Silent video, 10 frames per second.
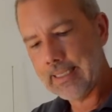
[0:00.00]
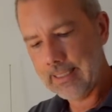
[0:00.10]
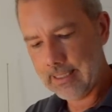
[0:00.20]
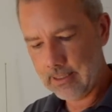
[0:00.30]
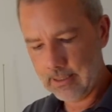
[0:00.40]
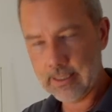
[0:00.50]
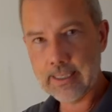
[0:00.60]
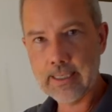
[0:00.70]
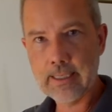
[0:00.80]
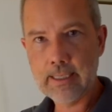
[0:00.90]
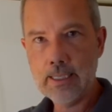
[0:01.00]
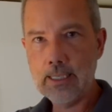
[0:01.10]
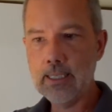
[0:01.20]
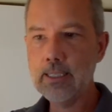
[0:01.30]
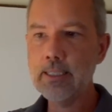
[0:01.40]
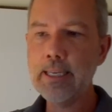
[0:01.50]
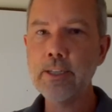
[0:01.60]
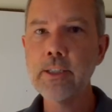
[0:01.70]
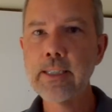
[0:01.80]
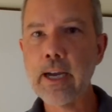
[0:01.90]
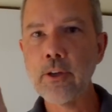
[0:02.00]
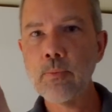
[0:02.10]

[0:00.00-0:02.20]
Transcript: little sections out.